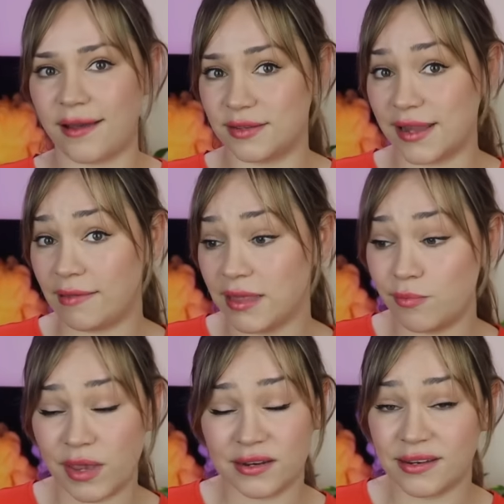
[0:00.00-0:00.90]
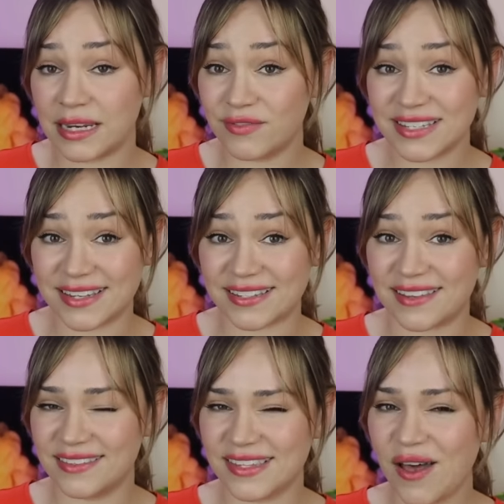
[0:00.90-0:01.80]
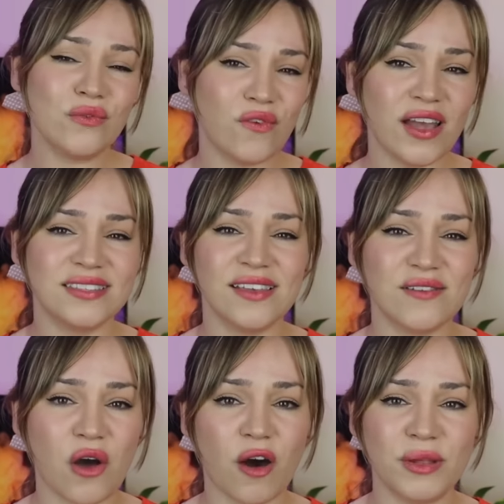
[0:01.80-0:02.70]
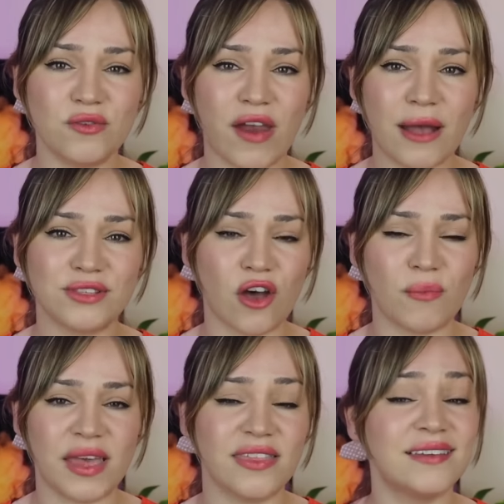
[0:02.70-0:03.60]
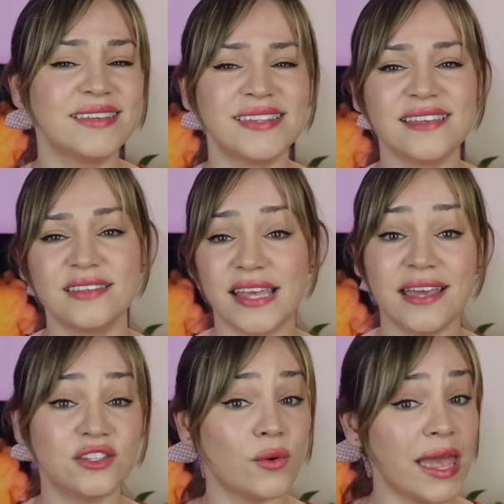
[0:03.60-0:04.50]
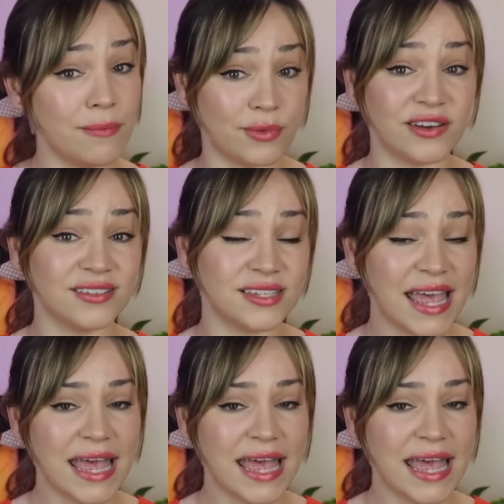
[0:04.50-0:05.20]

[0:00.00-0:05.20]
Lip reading: accidentally being in need of assistance, or finding a common ground topic that necessitates your input,